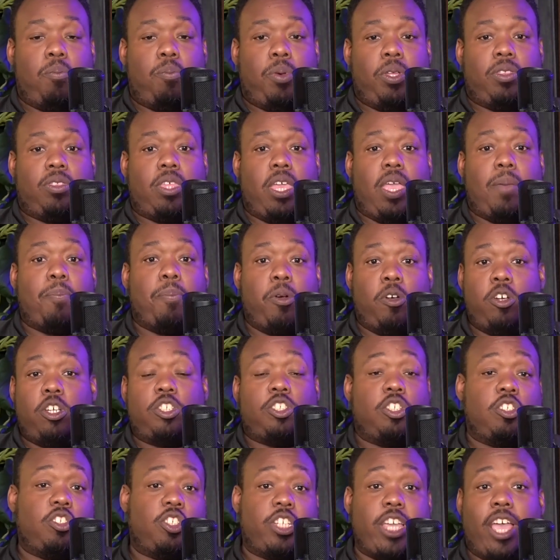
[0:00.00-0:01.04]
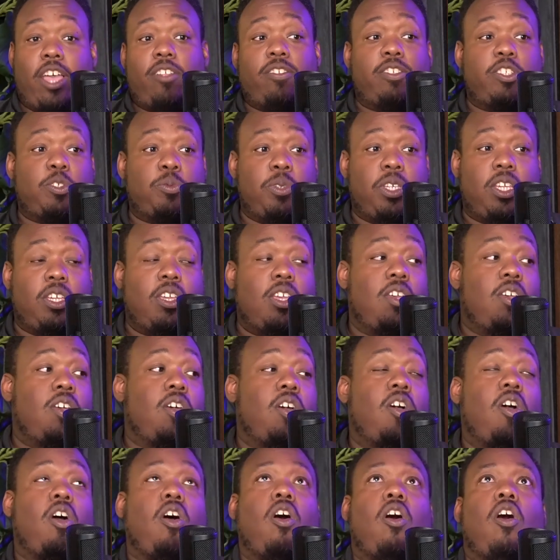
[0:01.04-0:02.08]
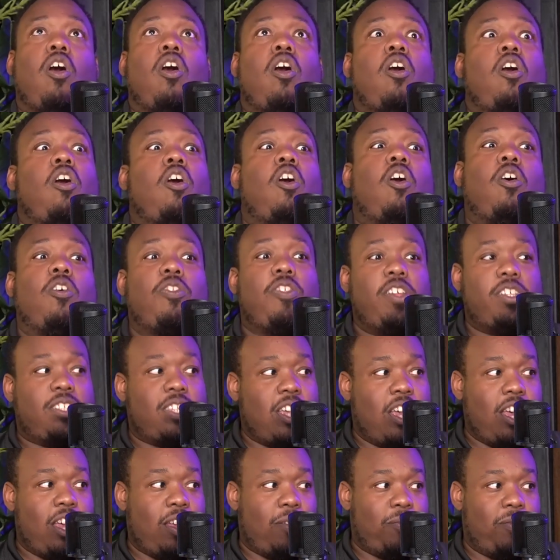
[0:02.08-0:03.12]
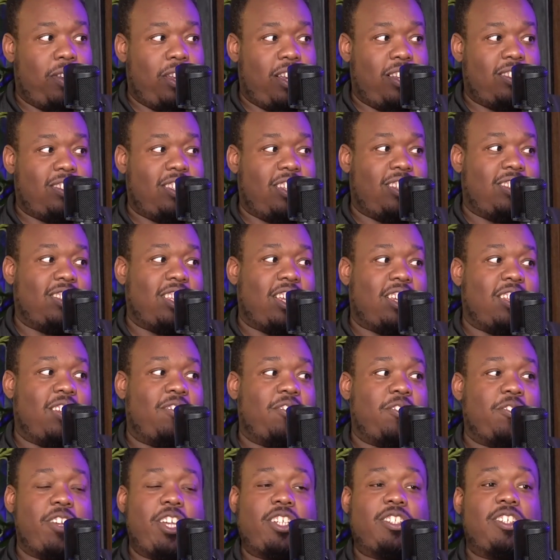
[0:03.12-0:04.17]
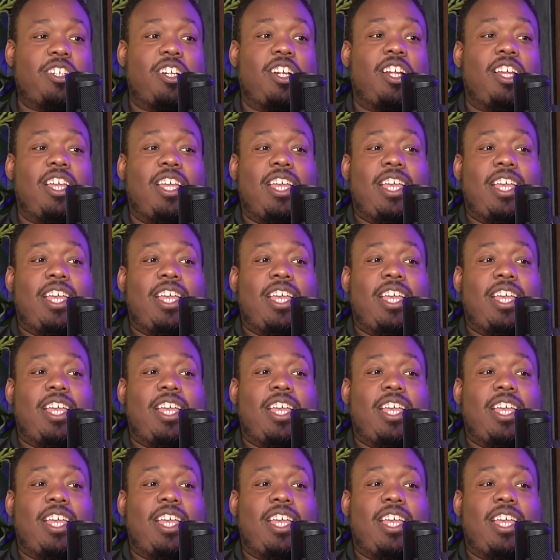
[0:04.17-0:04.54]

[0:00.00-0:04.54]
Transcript: But they push and challenge me all the time as the executive director.